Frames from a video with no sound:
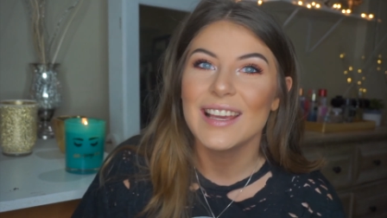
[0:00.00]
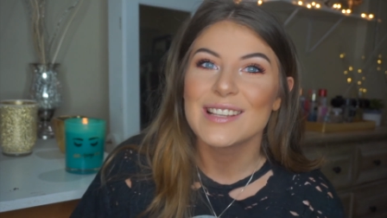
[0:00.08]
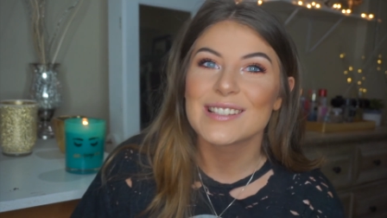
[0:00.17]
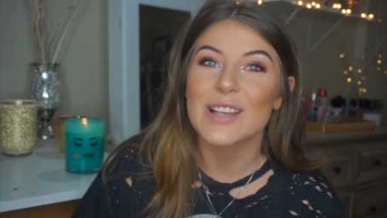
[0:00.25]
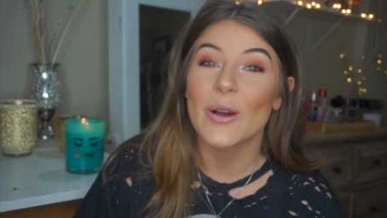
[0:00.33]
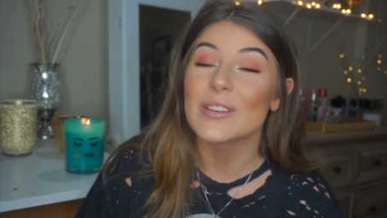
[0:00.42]

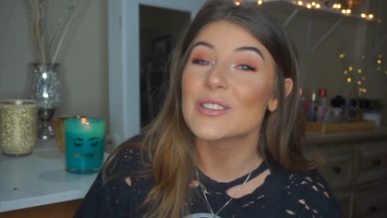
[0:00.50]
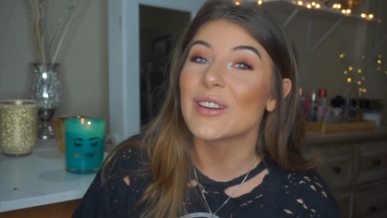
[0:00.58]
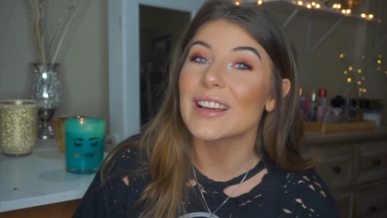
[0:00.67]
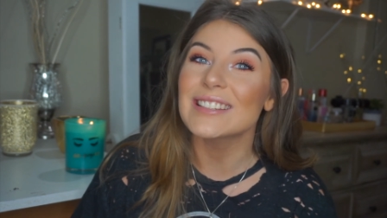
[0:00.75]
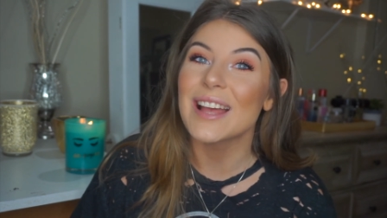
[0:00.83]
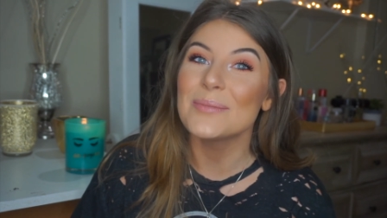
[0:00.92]
So until
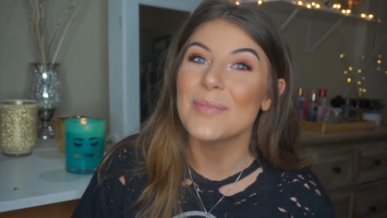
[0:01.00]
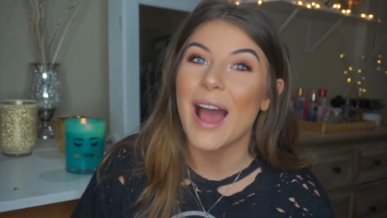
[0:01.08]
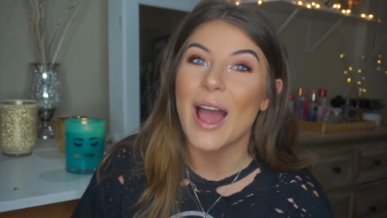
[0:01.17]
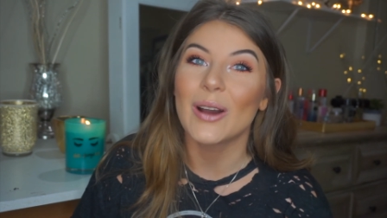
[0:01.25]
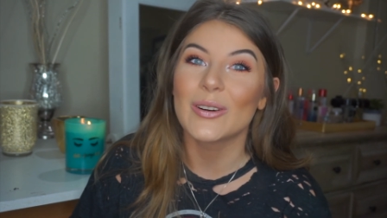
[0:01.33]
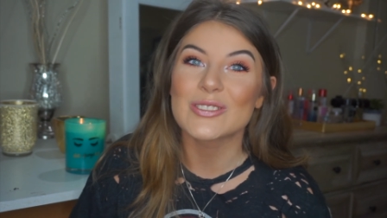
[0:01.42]
next time,
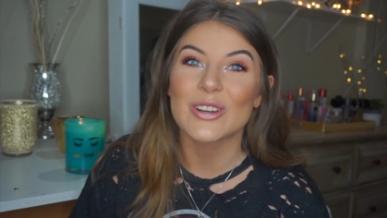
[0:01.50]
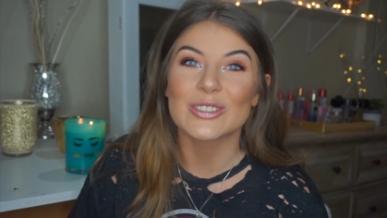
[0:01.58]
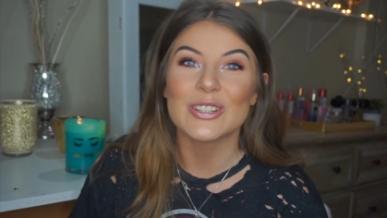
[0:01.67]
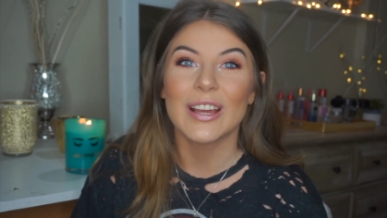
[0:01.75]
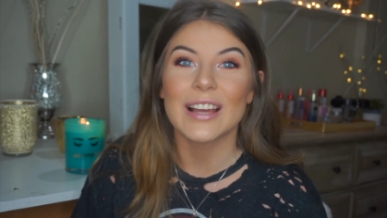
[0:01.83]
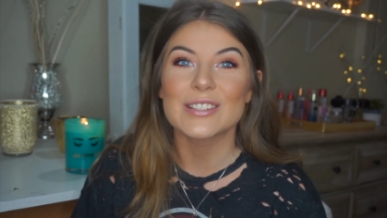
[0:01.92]
I will talk
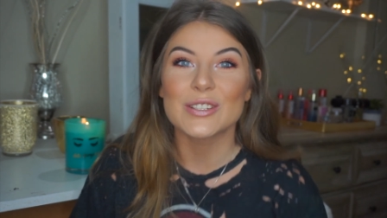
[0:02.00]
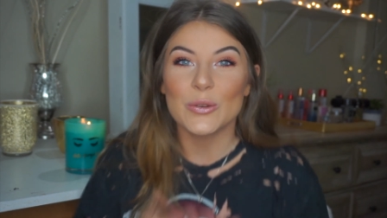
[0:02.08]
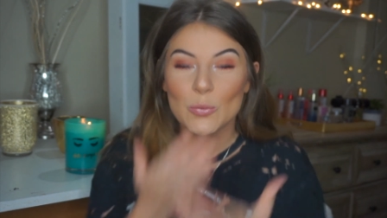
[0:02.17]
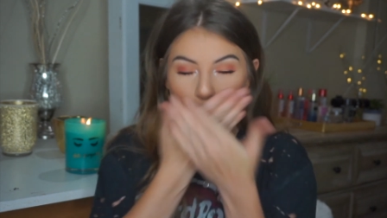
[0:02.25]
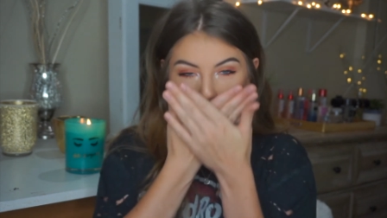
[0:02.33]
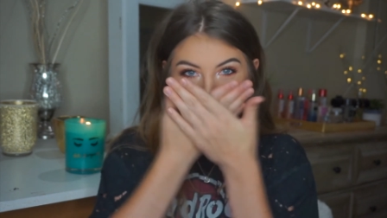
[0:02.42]
to you guys
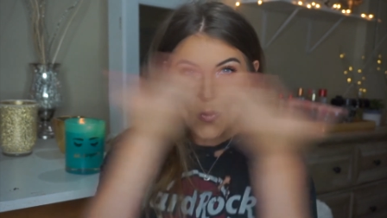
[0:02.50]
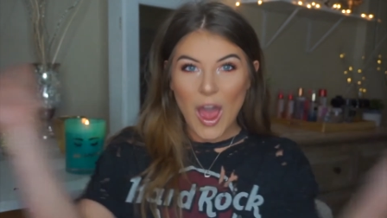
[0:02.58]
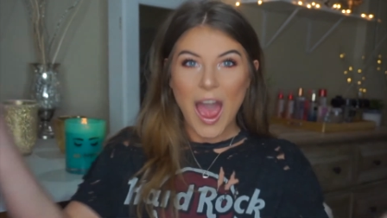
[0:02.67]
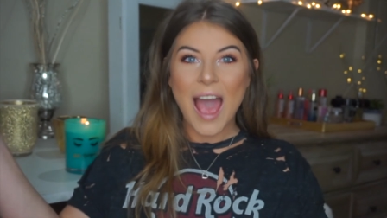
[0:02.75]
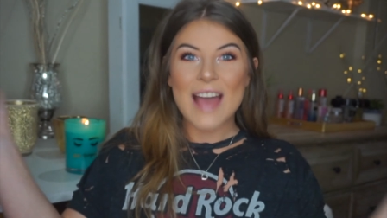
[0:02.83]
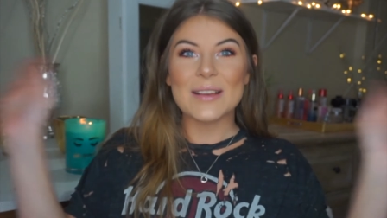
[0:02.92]
soon.
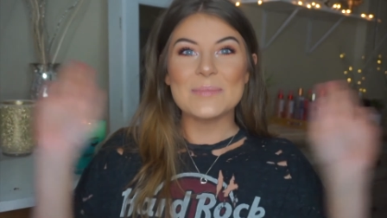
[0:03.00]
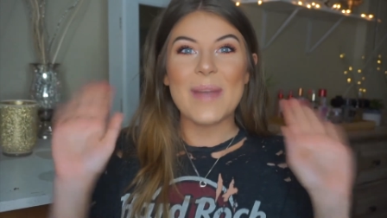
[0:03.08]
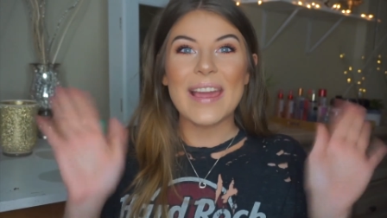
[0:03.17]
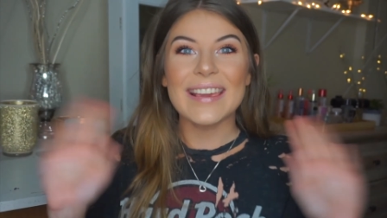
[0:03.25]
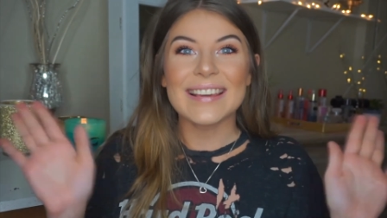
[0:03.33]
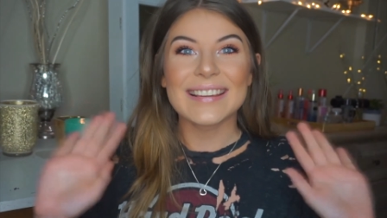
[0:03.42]

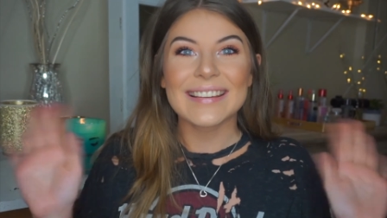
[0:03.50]
Bye.